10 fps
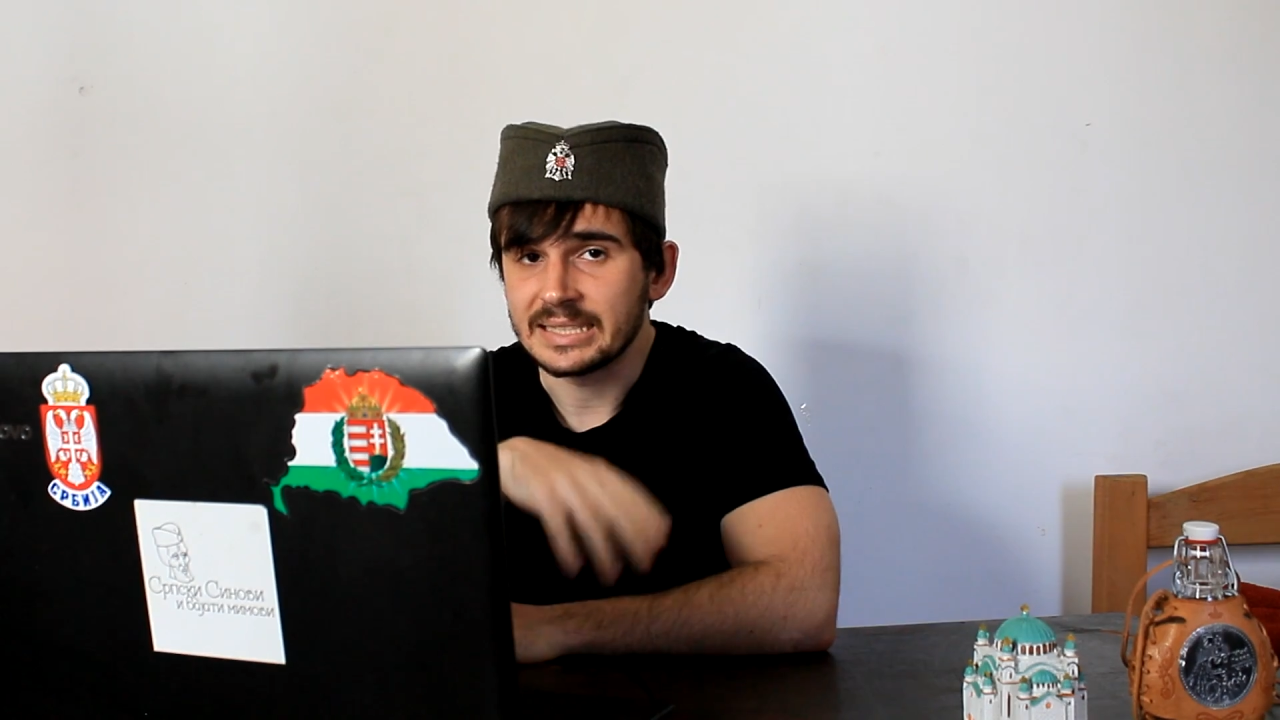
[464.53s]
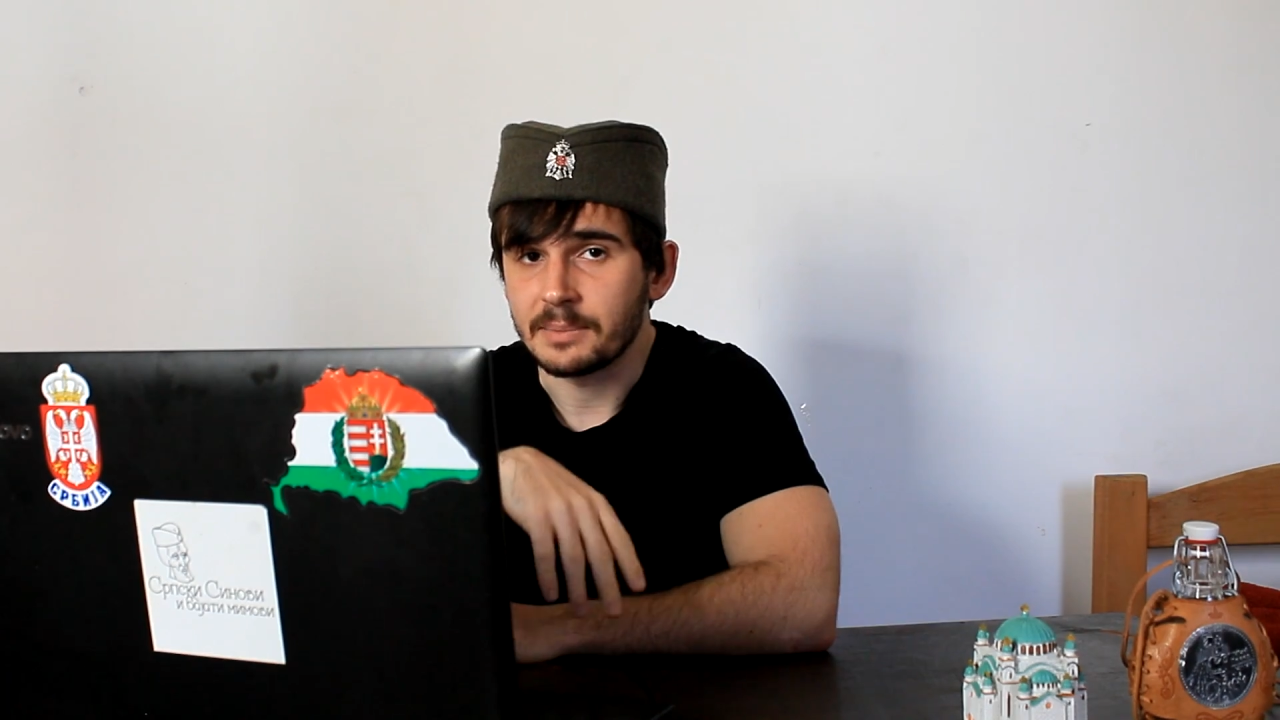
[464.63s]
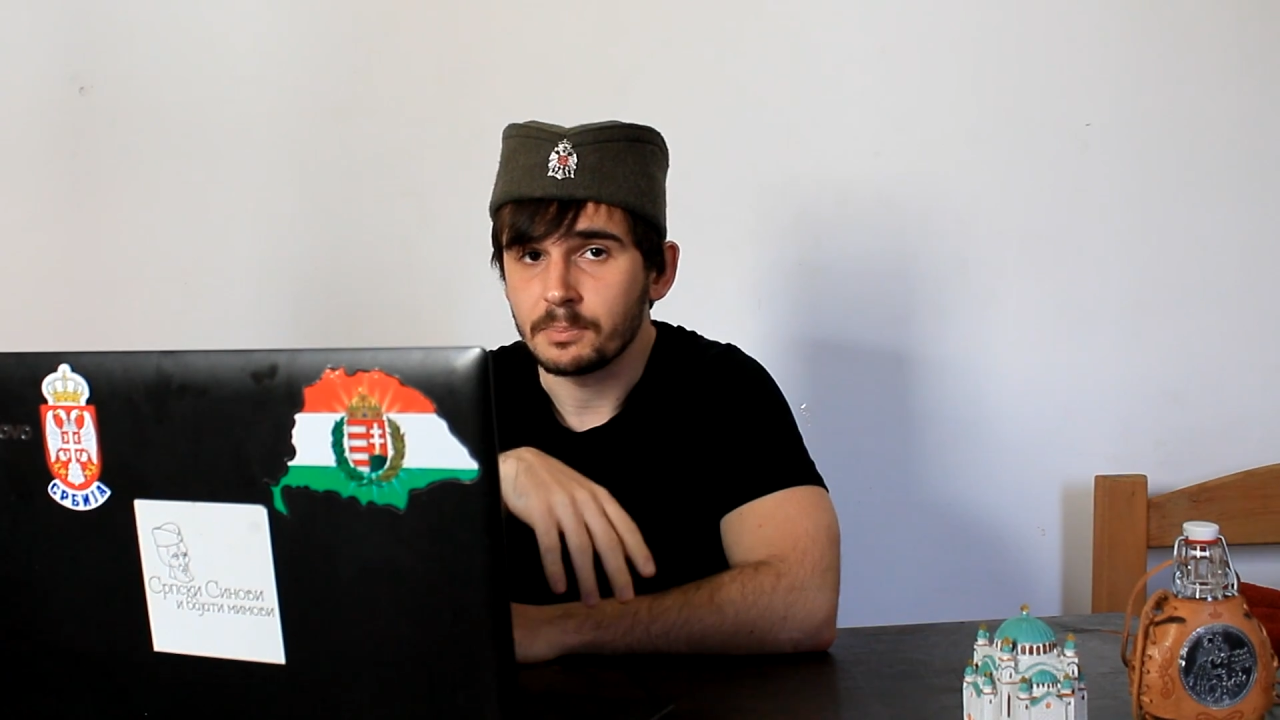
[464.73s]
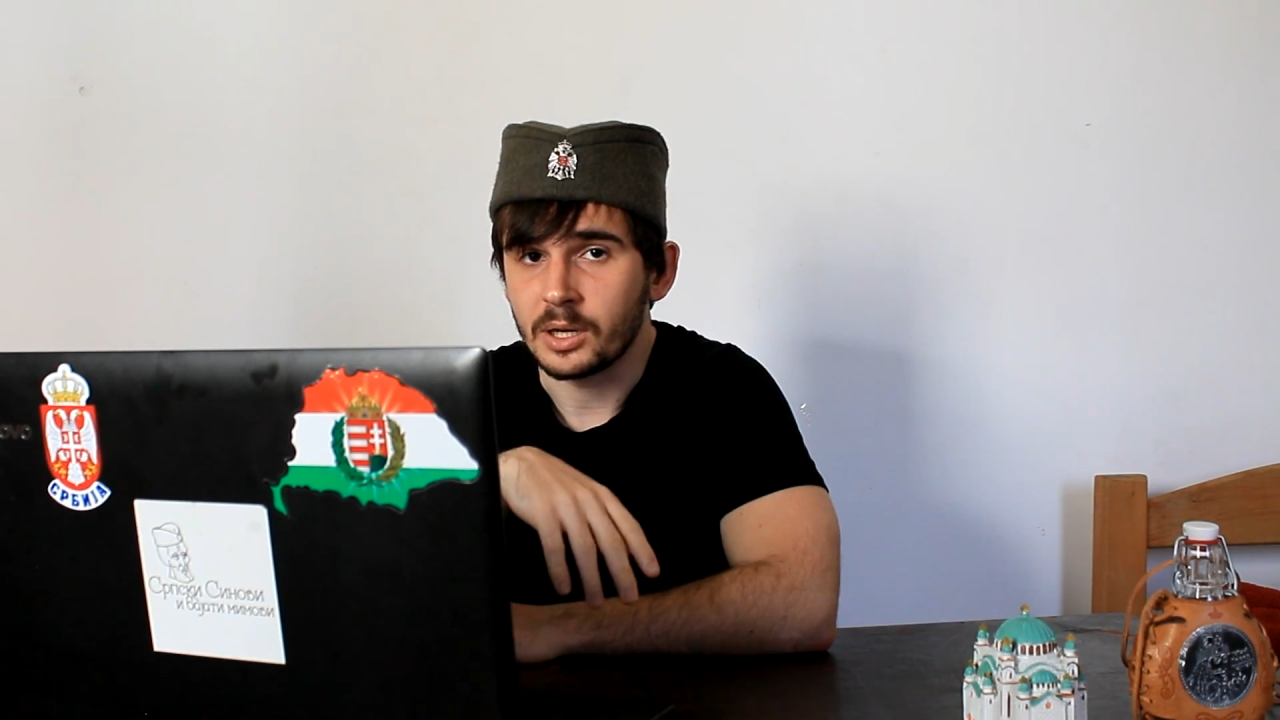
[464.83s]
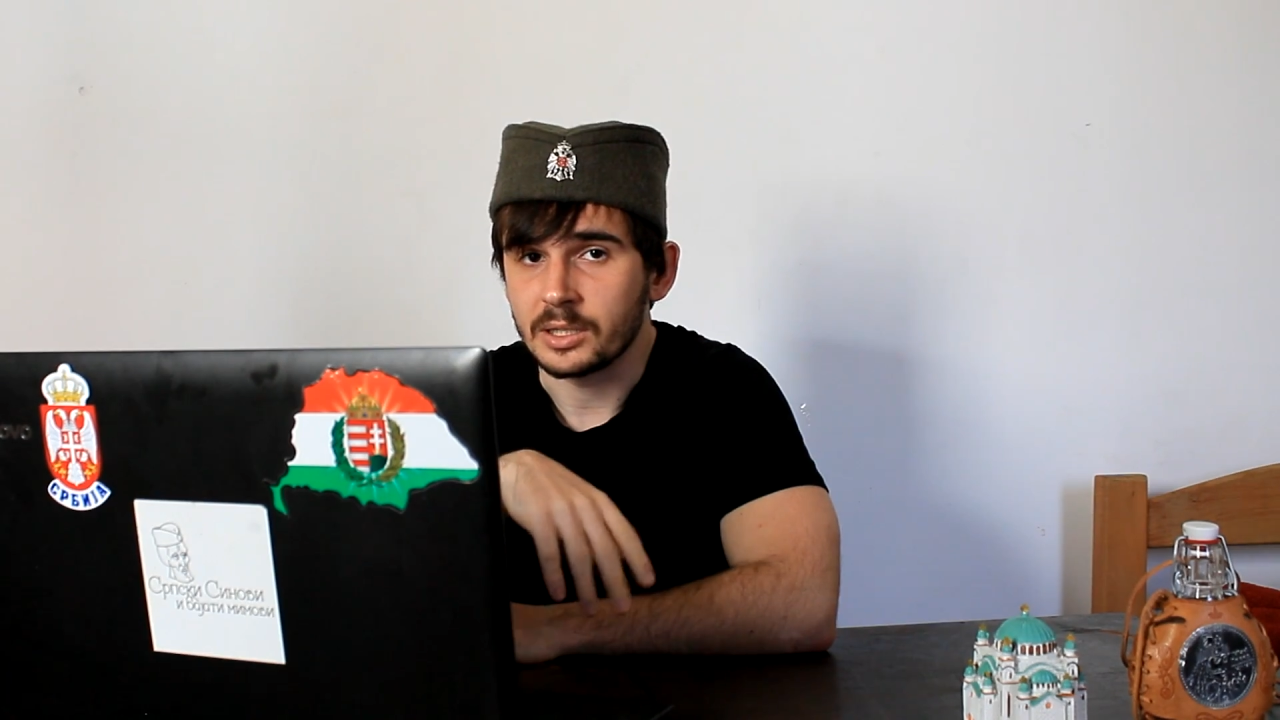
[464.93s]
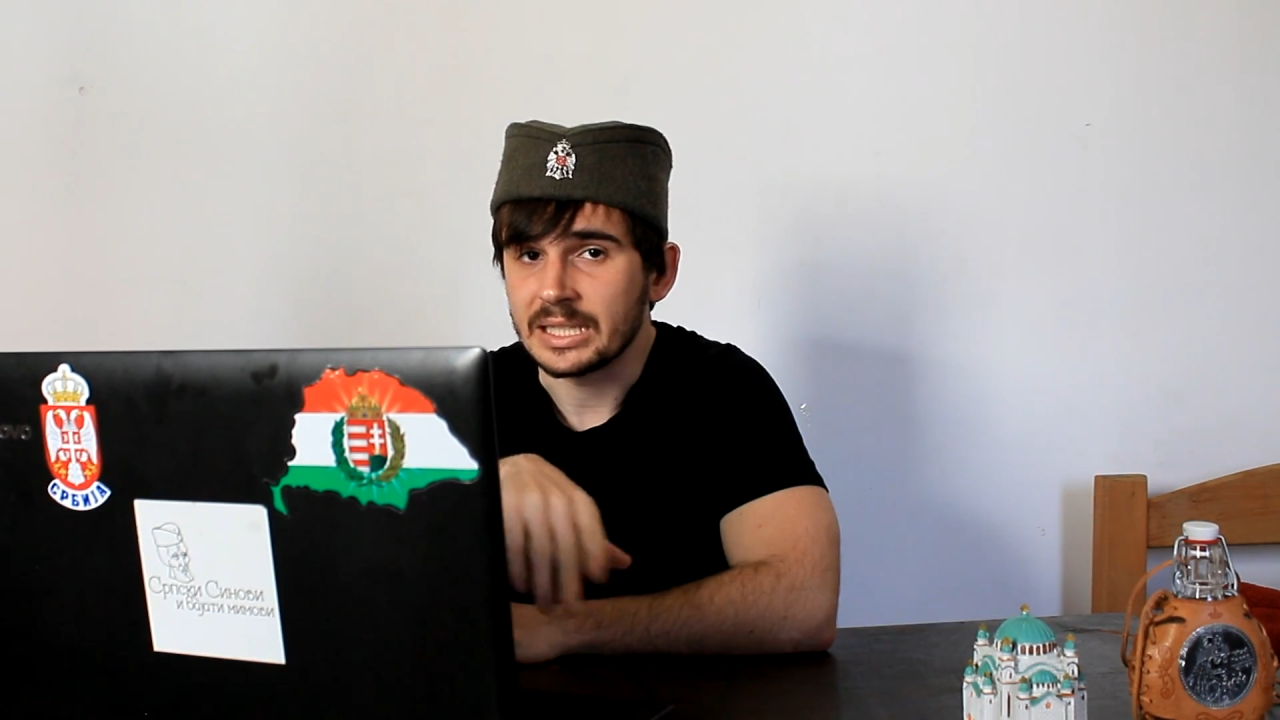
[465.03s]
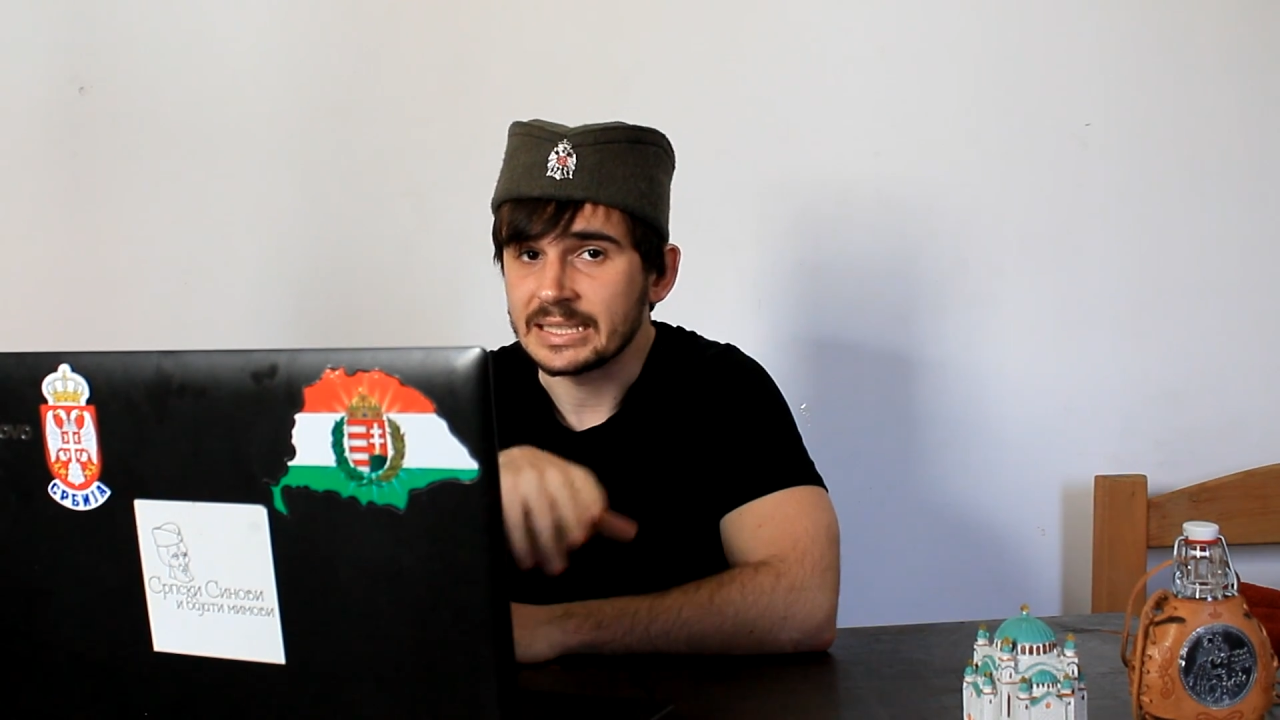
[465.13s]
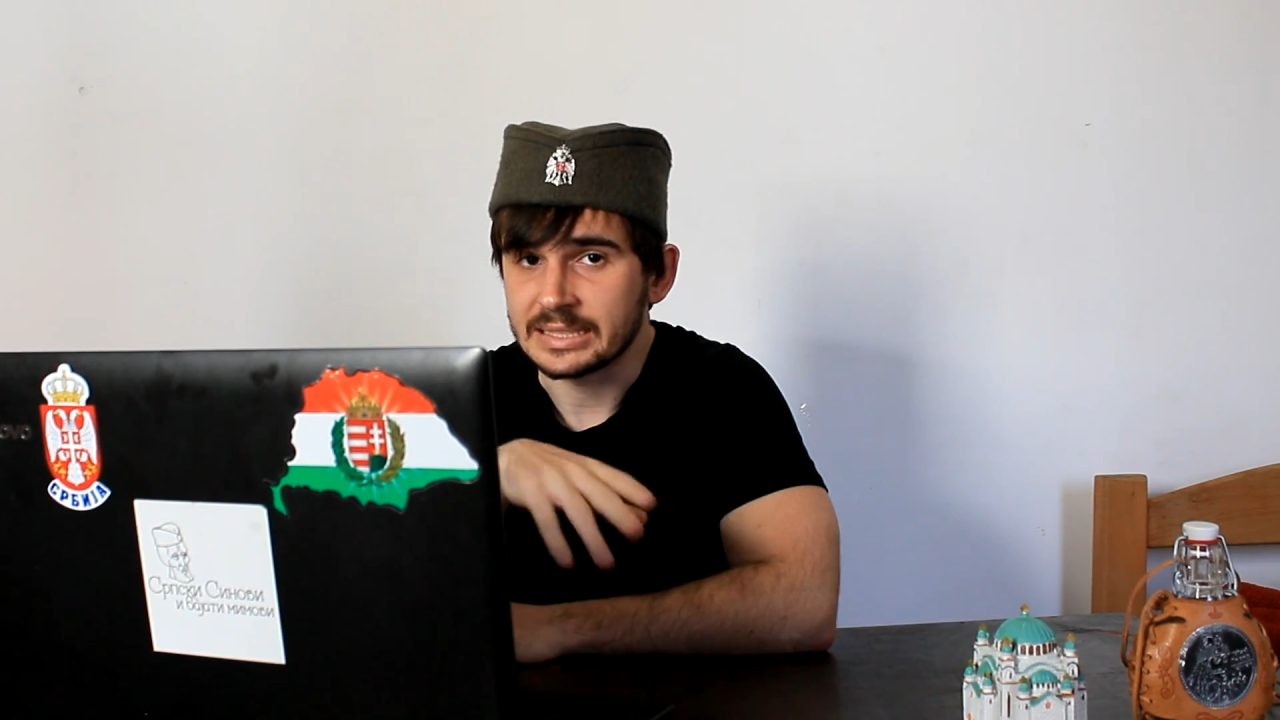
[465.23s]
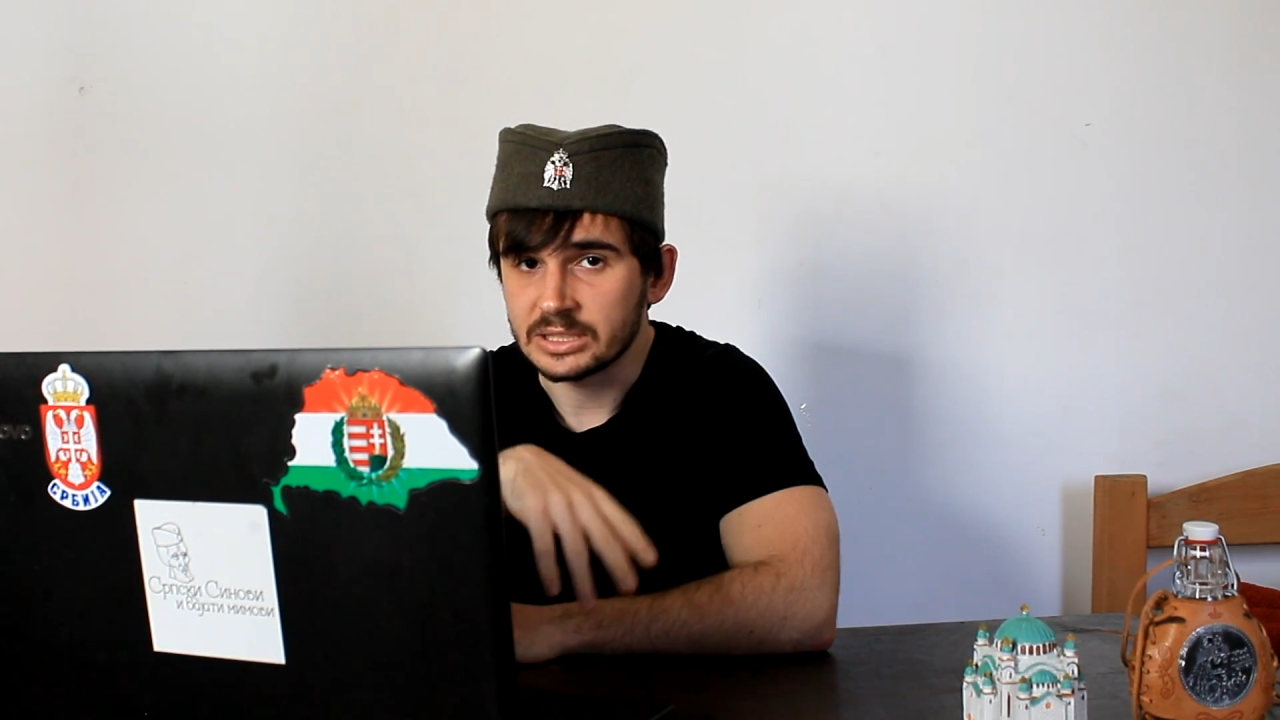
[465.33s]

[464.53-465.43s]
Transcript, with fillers: same party as the